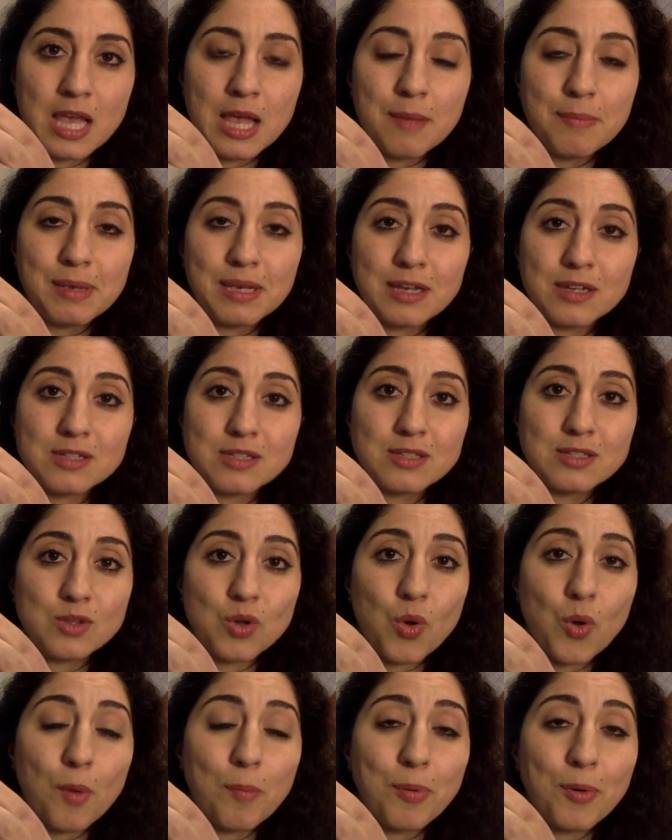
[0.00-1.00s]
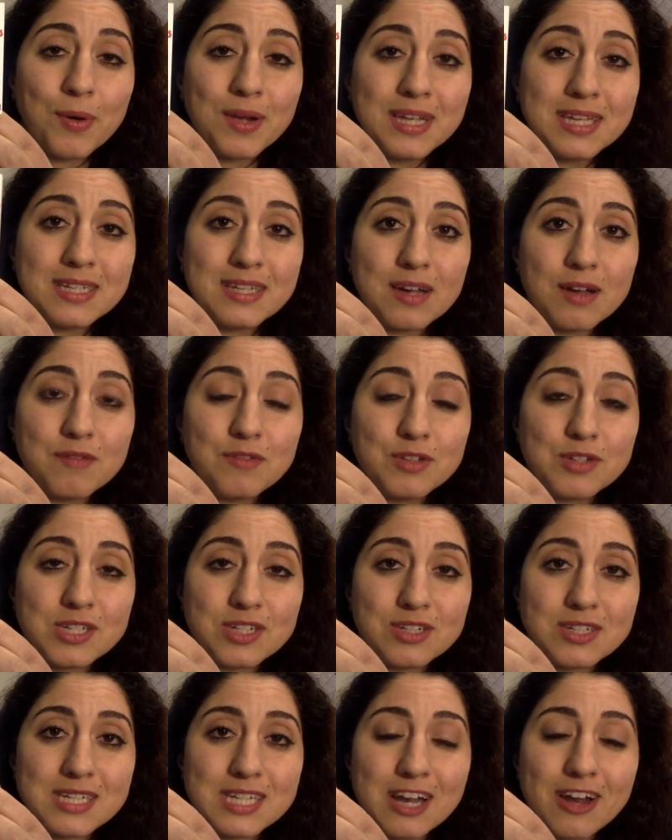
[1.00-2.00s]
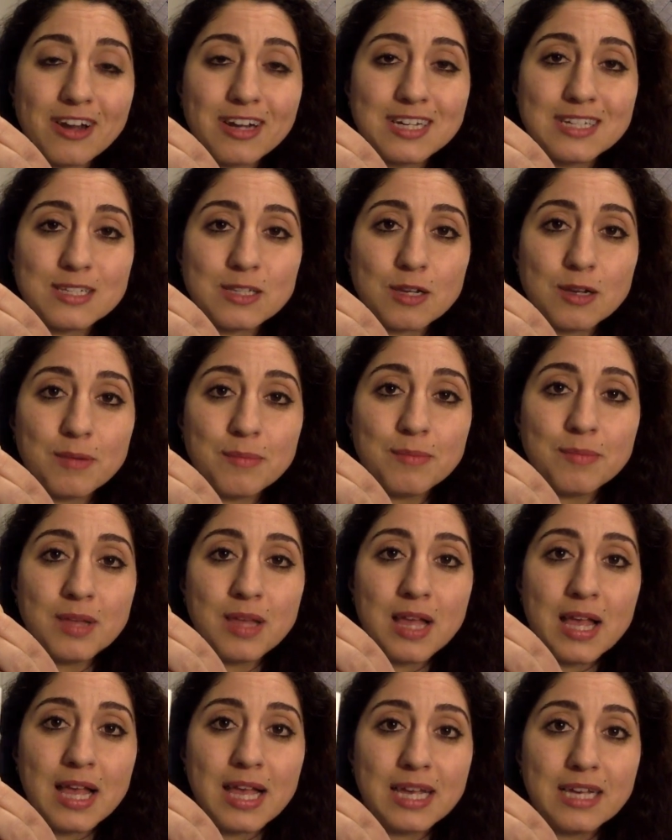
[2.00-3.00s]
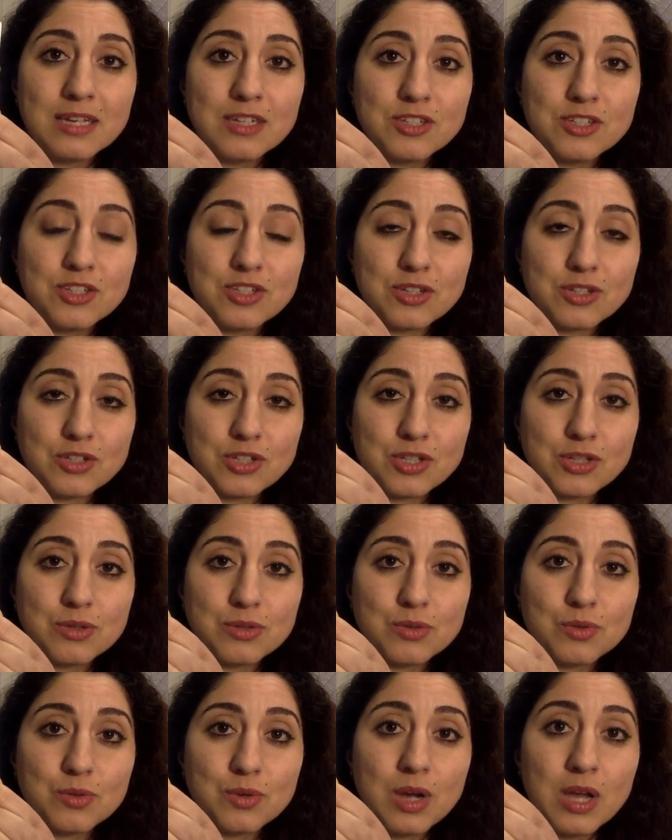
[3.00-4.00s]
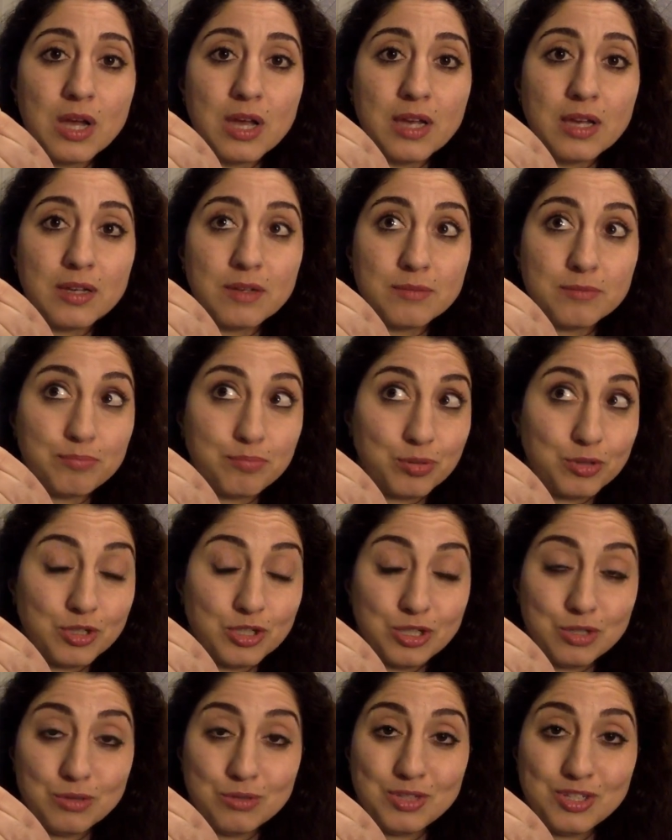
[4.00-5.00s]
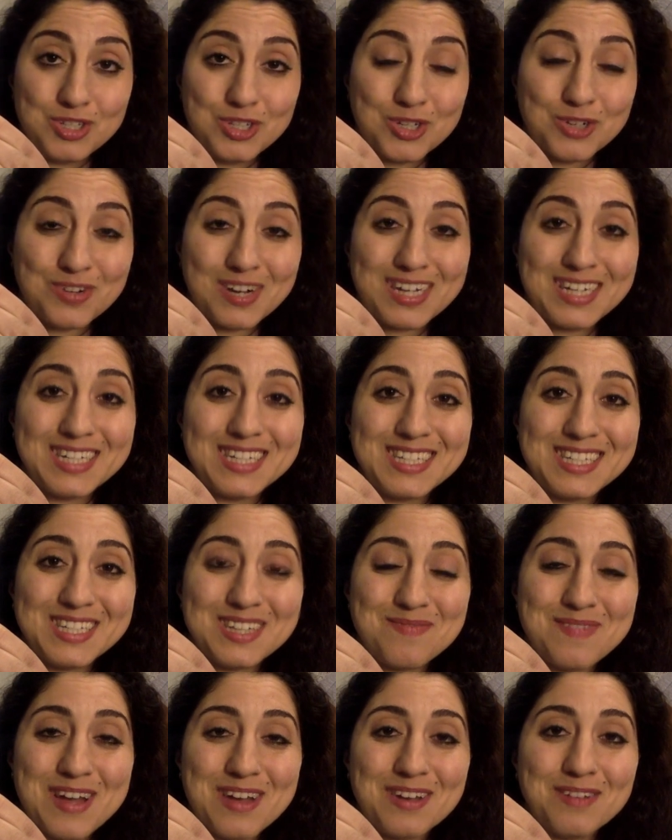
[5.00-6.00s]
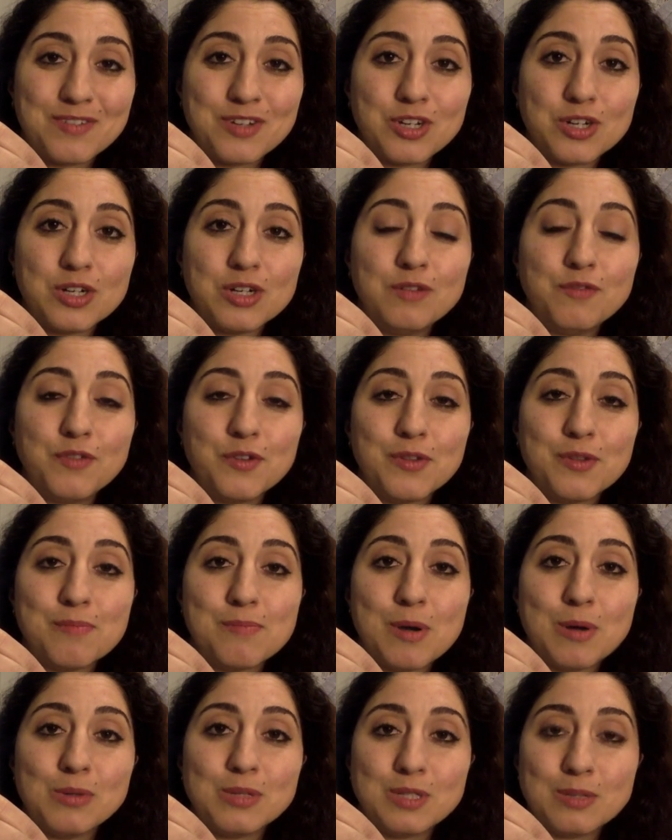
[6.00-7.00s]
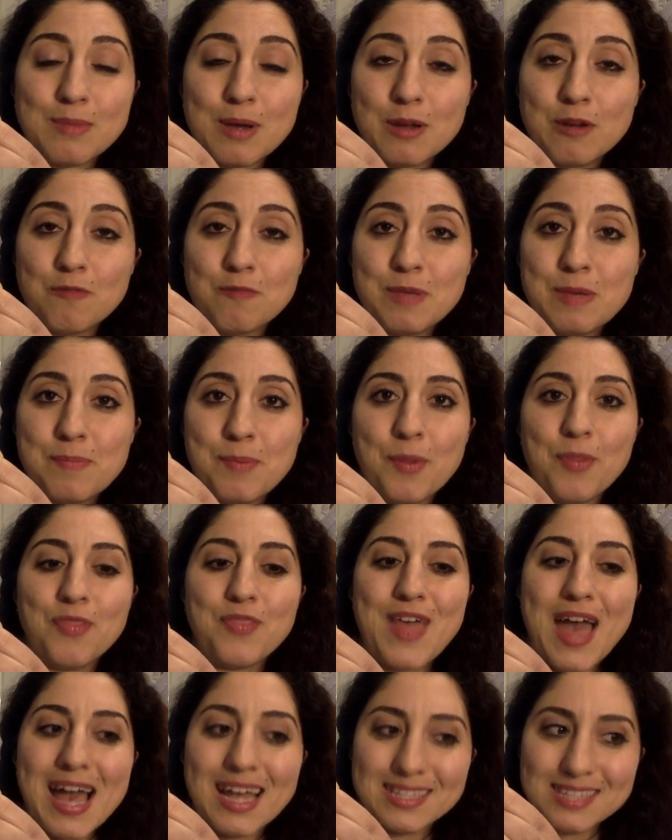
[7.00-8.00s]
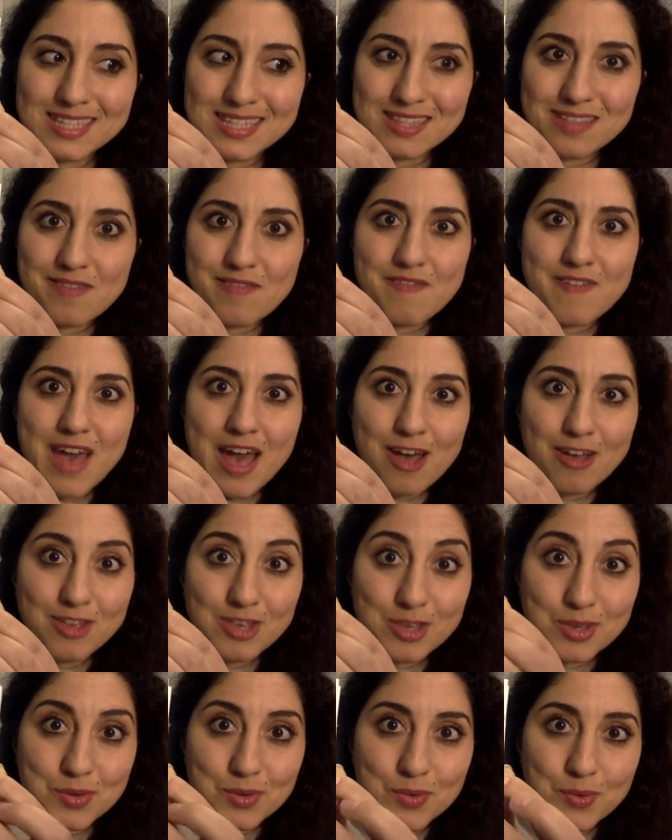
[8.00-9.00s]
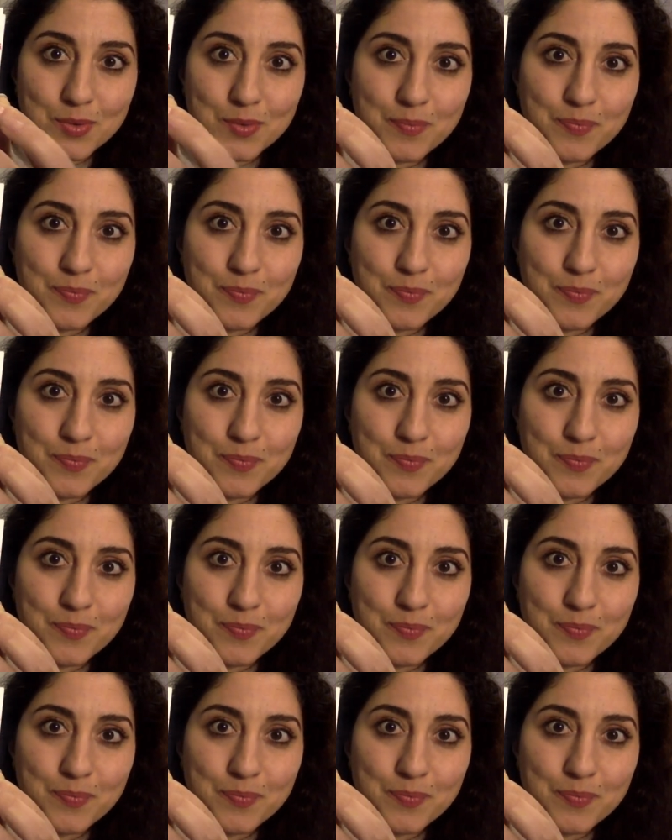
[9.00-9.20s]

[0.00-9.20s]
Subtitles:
Because the whole point of utilitarianism is to produce the greatest amount of good for the most amount of people. That's the value.